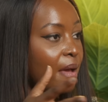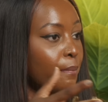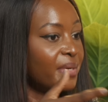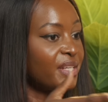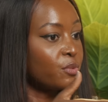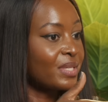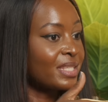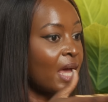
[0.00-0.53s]

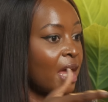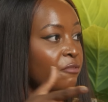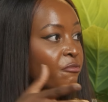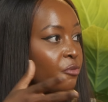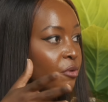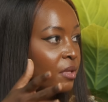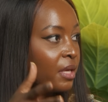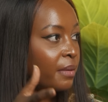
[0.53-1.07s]
but it was hard
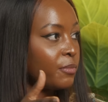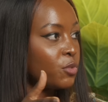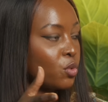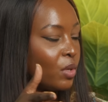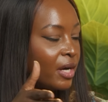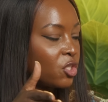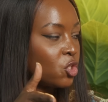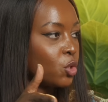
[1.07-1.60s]
for them to
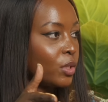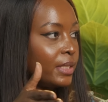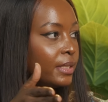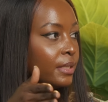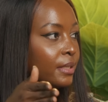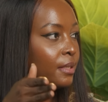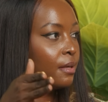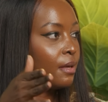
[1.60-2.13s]

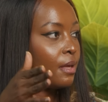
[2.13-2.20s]
actually